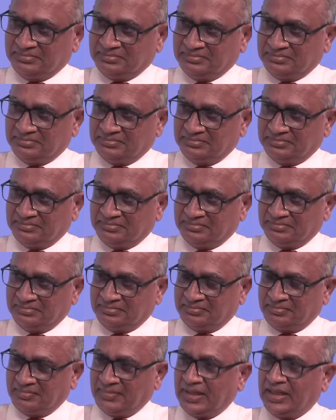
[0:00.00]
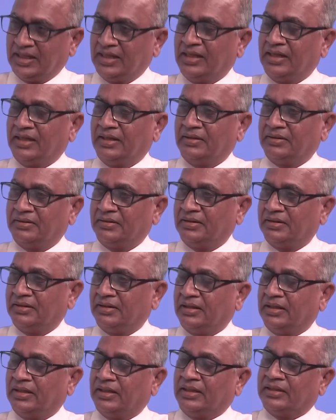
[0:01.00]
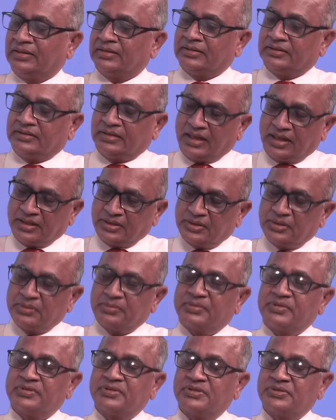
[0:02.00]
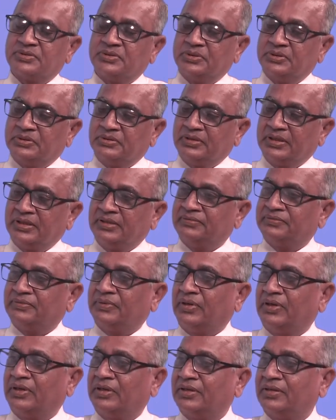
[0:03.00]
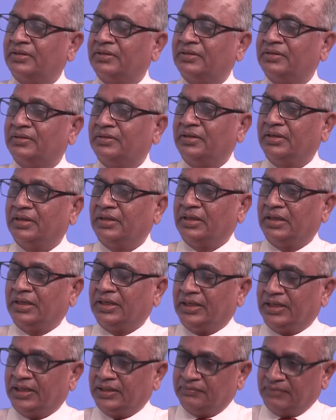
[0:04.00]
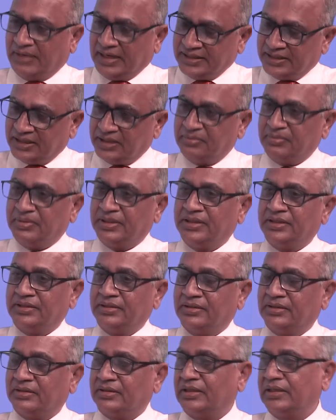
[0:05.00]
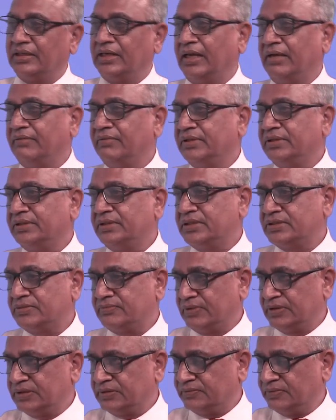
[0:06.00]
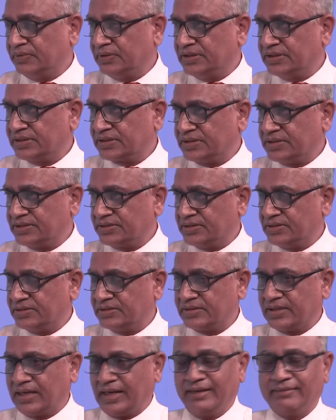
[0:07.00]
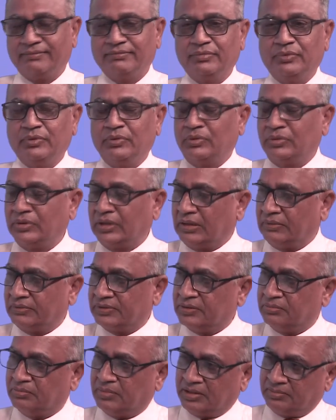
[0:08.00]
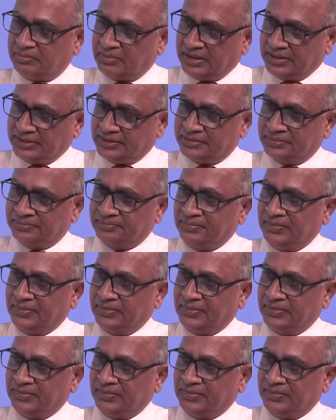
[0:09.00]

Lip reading: will help them. Thank you, sir, for this. Thank you, Professor Sonone, for inviting me here and having this wonderful discussions. I have no doubt in my mind